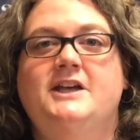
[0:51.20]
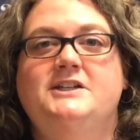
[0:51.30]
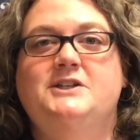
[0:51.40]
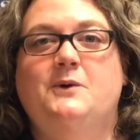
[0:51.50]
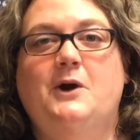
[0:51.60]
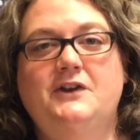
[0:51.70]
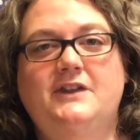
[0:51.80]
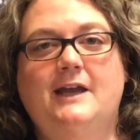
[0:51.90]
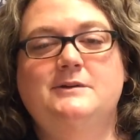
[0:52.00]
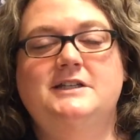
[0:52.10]
So Earth
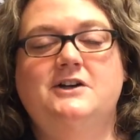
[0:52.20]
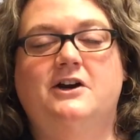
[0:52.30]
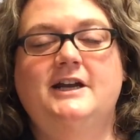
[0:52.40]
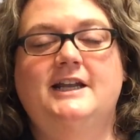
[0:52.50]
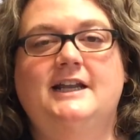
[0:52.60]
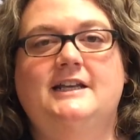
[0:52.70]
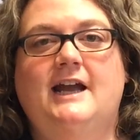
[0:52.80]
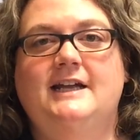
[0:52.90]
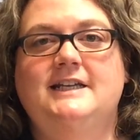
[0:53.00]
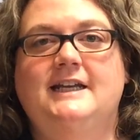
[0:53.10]
Day was started in
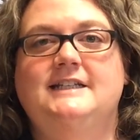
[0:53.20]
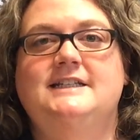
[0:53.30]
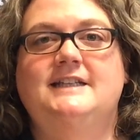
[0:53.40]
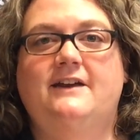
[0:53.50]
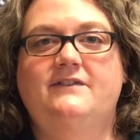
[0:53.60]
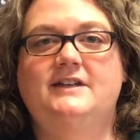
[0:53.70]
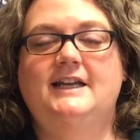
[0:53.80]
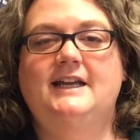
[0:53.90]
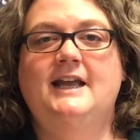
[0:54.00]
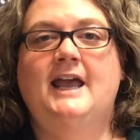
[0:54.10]

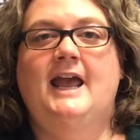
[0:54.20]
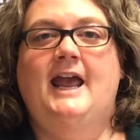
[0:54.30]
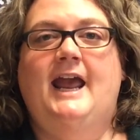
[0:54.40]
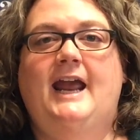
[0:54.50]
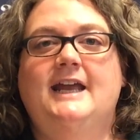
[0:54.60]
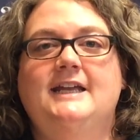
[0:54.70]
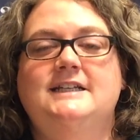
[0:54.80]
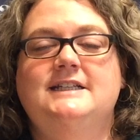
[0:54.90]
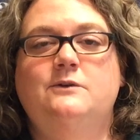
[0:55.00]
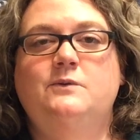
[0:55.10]
1970,
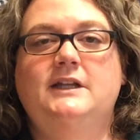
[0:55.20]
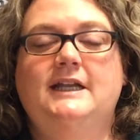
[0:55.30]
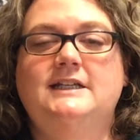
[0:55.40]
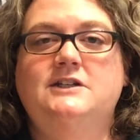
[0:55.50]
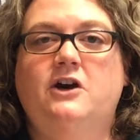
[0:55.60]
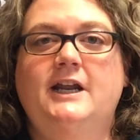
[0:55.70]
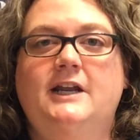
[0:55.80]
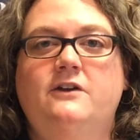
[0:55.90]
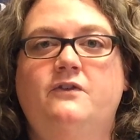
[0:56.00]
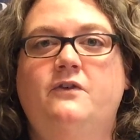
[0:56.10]
and it really
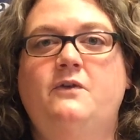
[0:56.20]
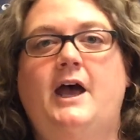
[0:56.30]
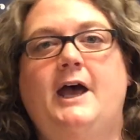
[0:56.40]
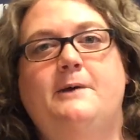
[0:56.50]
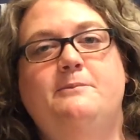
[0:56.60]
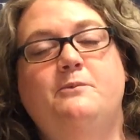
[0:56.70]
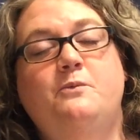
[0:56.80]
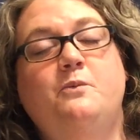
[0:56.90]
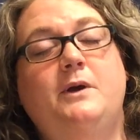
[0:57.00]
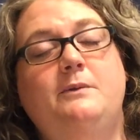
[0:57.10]
started
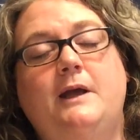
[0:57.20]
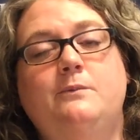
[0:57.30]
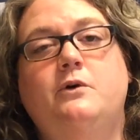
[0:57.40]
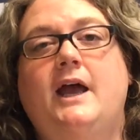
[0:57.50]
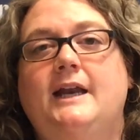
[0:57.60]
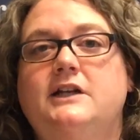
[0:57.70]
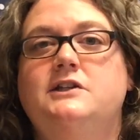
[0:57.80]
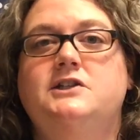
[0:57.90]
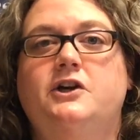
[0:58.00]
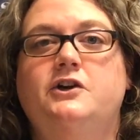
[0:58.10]
when people had
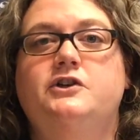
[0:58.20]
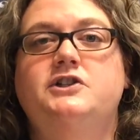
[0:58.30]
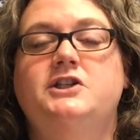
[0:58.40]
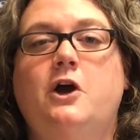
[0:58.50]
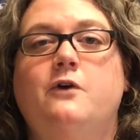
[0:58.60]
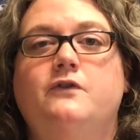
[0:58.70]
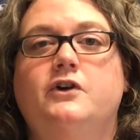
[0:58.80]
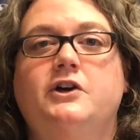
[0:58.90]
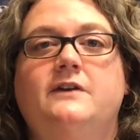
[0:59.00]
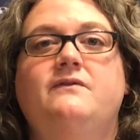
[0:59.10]
concerns
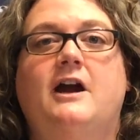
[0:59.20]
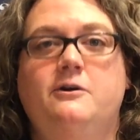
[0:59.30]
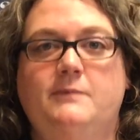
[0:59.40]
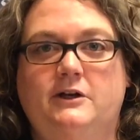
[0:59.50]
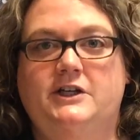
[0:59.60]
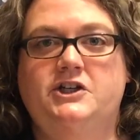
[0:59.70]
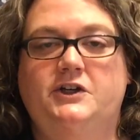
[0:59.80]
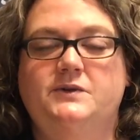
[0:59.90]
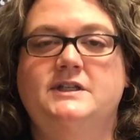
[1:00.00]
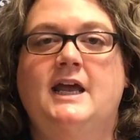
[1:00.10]
over environmental
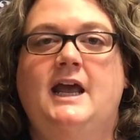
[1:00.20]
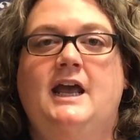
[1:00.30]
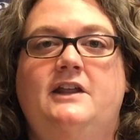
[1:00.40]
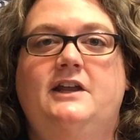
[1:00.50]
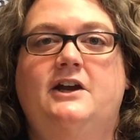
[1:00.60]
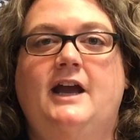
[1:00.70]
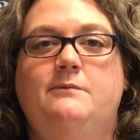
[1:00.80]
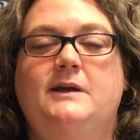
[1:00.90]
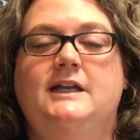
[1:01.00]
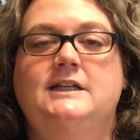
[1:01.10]
issues. There
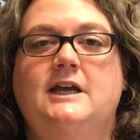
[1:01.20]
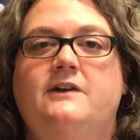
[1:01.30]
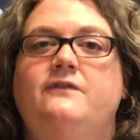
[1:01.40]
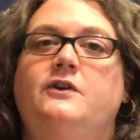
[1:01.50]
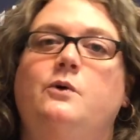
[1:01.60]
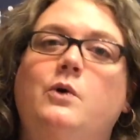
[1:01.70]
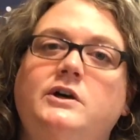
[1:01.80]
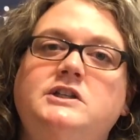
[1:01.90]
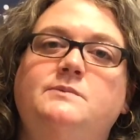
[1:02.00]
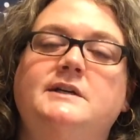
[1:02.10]
had been a few
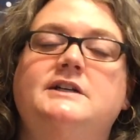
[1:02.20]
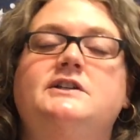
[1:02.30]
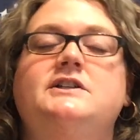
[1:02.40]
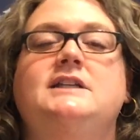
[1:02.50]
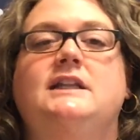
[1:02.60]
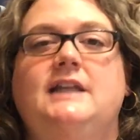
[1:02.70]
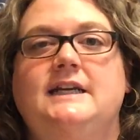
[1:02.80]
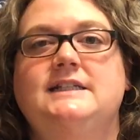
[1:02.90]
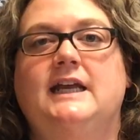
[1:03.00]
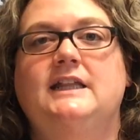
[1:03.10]
oil spills and
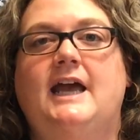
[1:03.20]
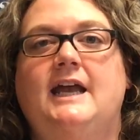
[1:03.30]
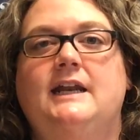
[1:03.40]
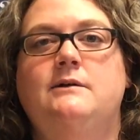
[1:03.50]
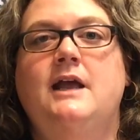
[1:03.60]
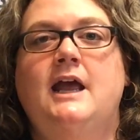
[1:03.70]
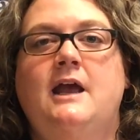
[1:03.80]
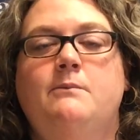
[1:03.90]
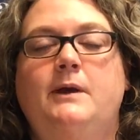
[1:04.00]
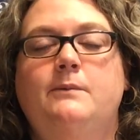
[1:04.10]
things like that, and
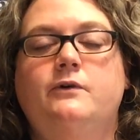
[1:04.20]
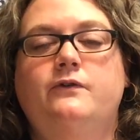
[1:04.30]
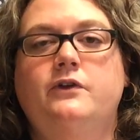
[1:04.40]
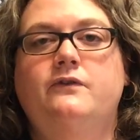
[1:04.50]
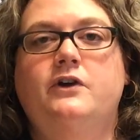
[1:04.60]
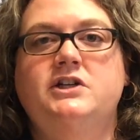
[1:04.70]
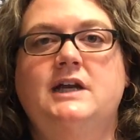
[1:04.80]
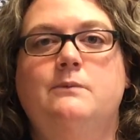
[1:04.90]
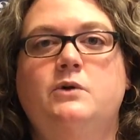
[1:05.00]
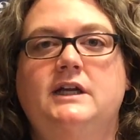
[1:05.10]
people for the first
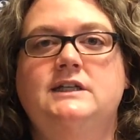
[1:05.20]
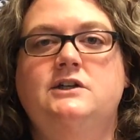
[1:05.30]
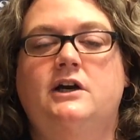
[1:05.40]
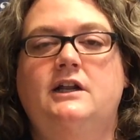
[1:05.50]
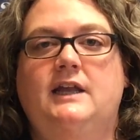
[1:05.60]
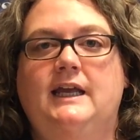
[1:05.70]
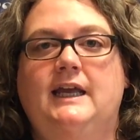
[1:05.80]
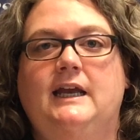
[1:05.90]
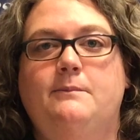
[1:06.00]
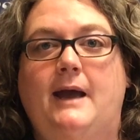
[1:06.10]
time really started
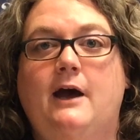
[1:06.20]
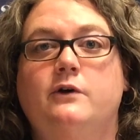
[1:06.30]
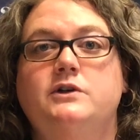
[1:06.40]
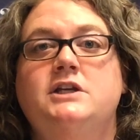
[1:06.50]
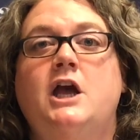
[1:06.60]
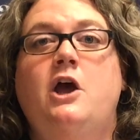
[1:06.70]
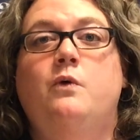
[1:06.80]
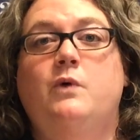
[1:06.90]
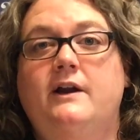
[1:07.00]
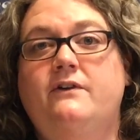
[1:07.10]
thinking about
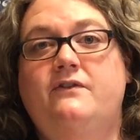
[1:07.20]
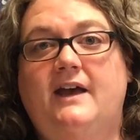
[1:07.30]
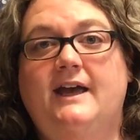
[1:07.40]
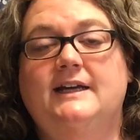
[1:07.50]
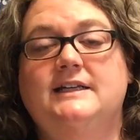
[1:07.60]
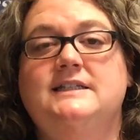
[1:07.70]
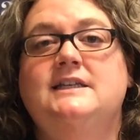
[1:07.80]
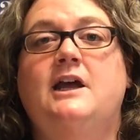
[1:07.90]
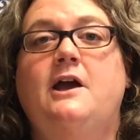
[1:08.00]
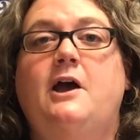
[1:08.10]
what
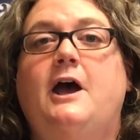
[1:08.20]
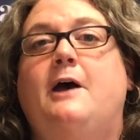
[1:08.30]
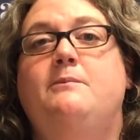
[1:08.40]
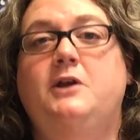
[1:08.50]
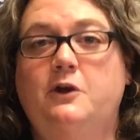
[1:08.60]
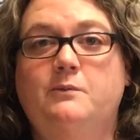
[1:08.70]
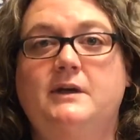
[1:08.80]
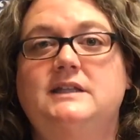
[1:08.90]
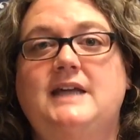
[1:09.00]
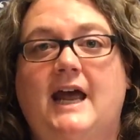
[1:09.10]
effects
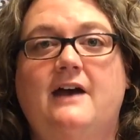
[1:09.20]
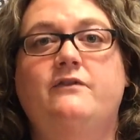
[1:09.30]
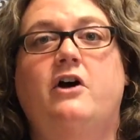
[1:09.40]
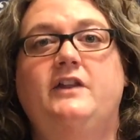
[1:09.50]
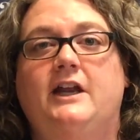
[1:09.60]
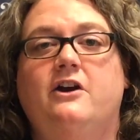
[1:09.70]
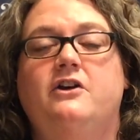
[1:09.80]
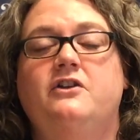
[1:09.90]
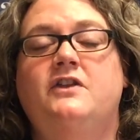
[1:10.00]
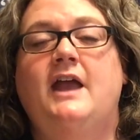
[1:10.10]
humans have on the
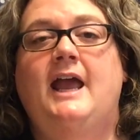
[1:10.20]
earth